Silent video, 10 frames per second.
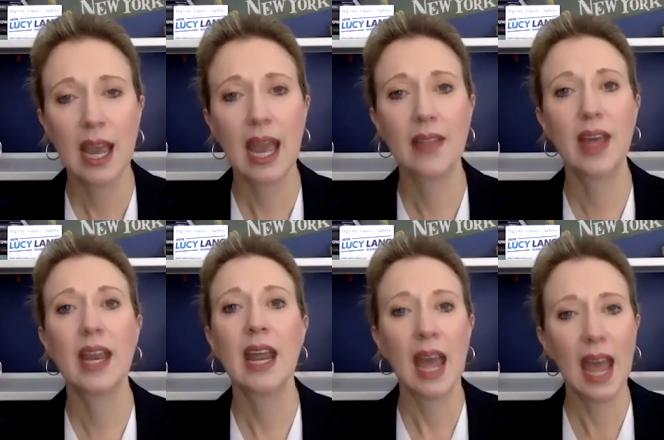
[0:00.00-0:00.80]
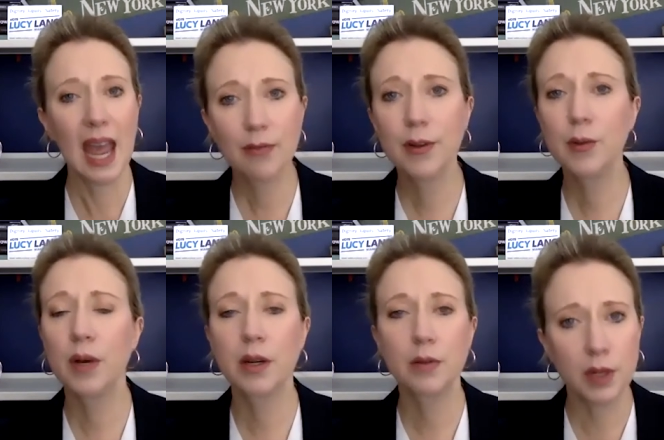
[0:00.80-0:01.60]
and that
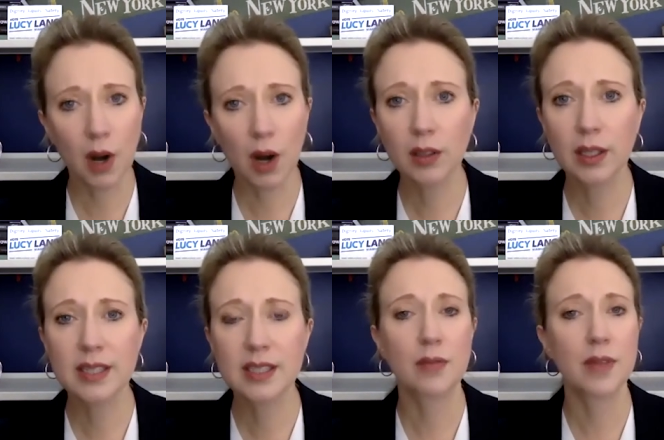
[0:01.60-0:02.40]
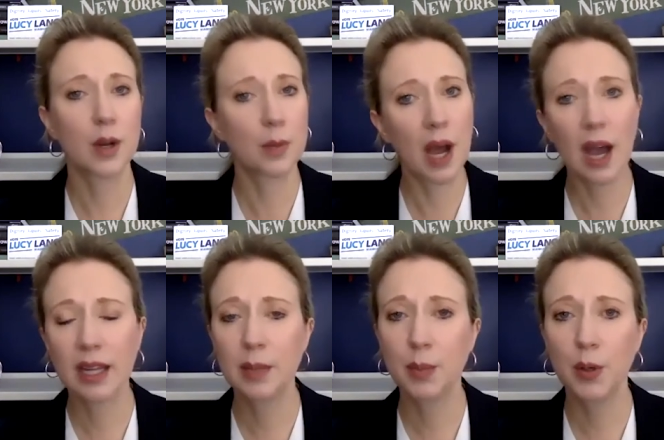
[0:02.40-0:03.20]
everyone, regardless of their
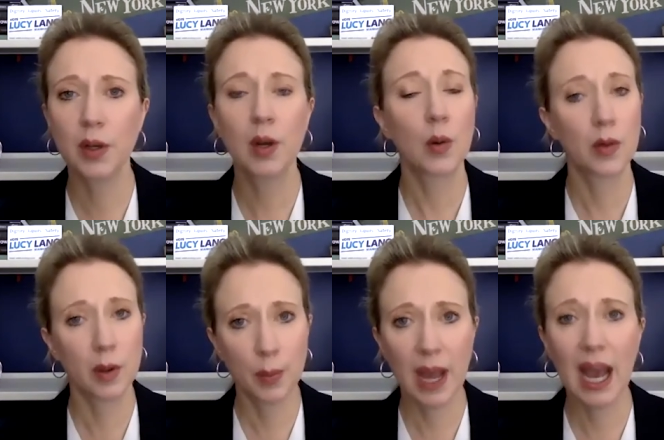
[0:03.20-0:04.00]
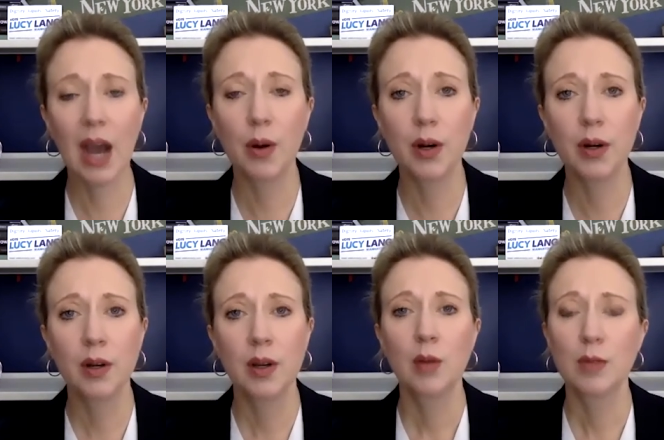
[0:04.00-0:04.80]
pocketbook or their power,
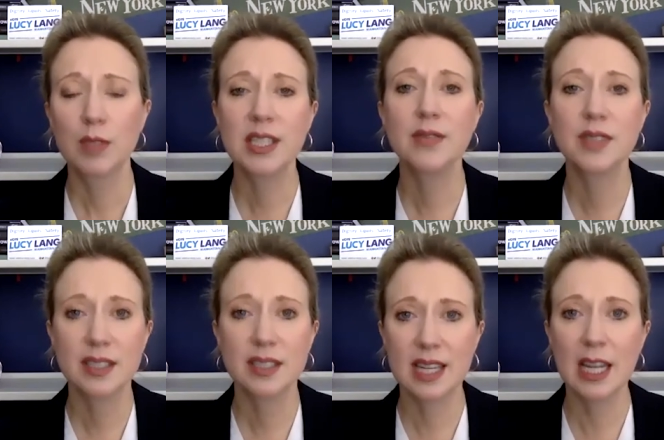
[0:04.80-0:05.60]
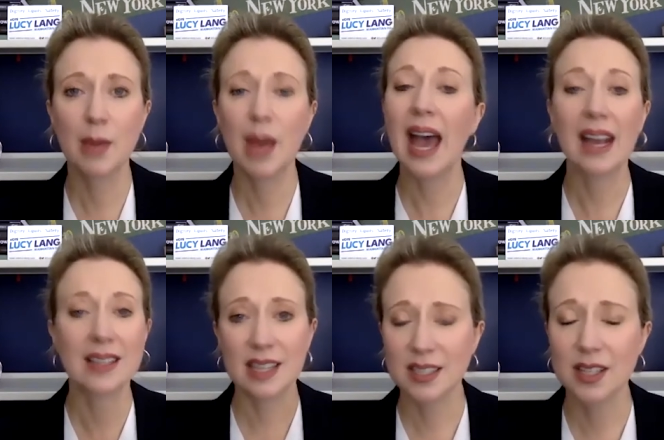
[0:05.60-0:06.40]
receives the same
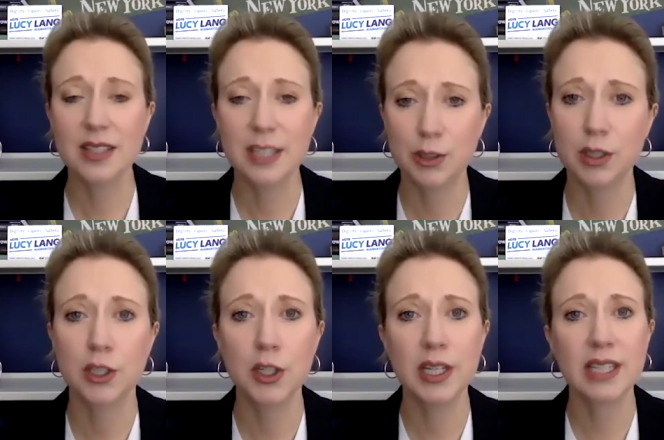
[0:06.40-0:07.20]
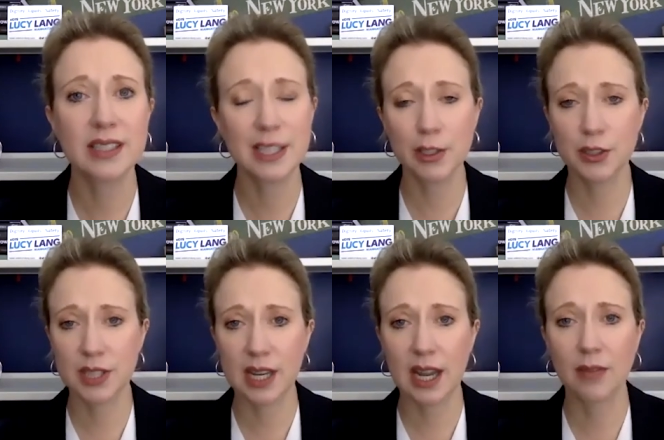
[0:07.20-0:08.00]
access to the district attorney and senior
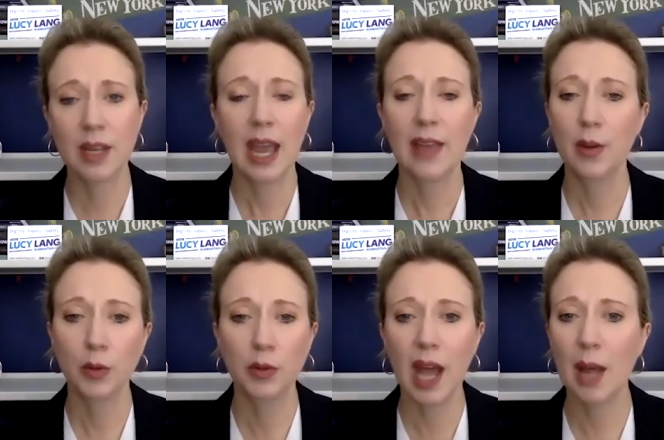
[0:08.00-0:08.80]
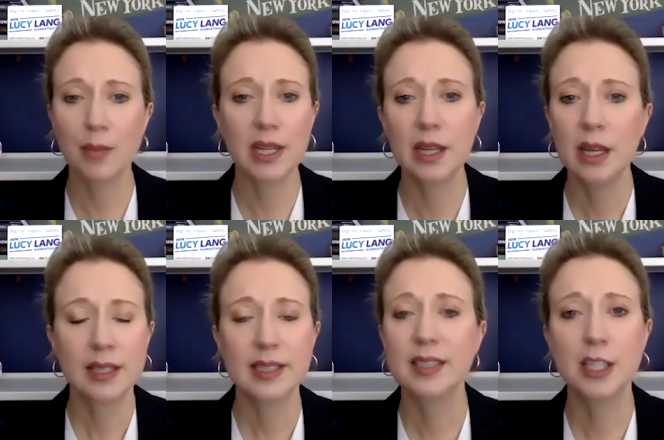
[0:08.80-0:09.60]
staff, and there will not be
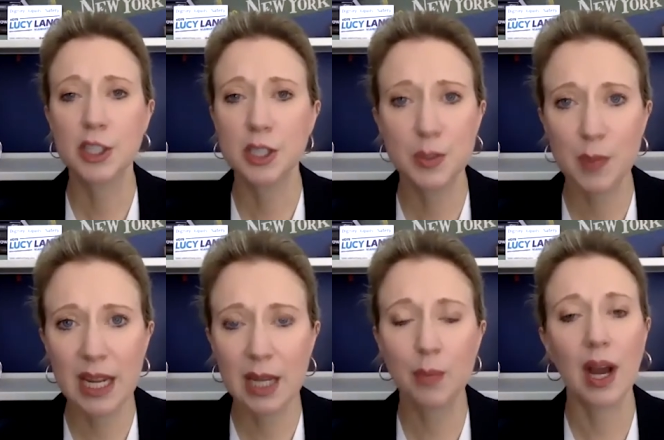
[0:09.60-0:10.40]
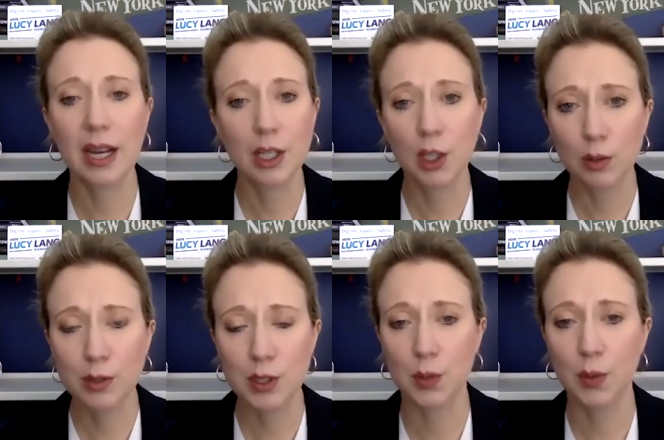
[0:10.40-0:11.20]
decisions made behind
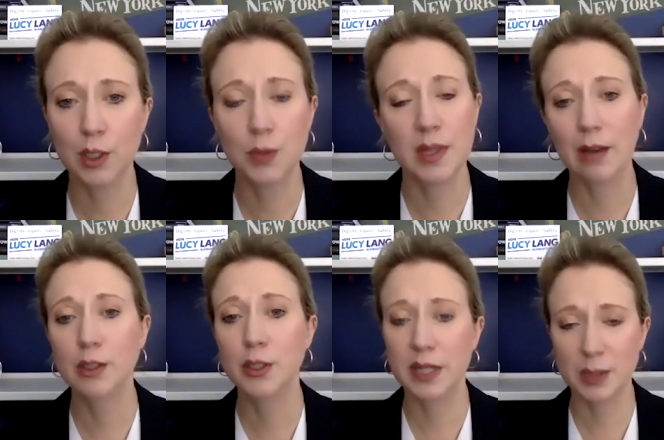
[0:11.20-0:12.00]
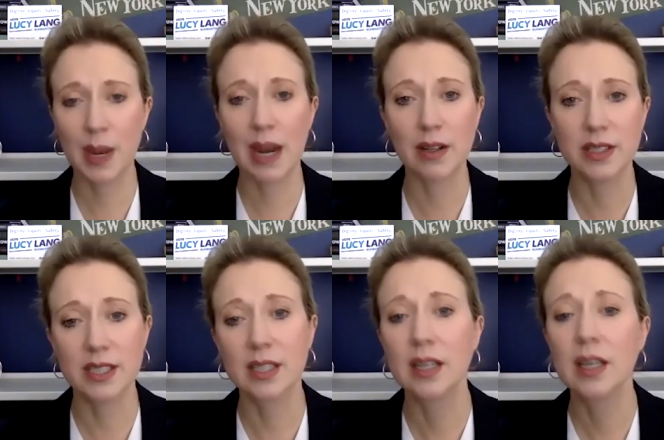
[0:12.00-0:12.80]
closed doors without
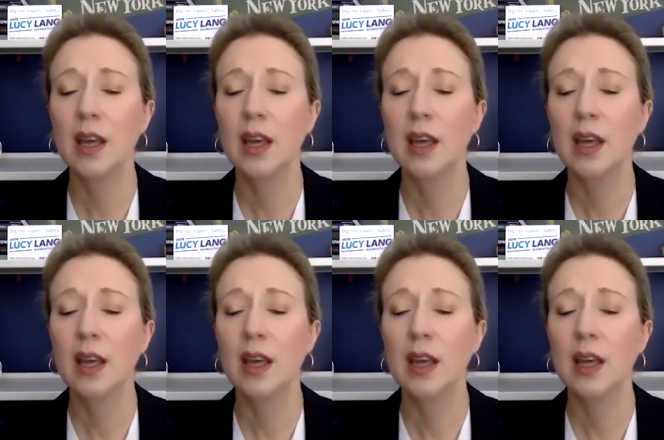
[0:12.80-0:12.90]
transparency.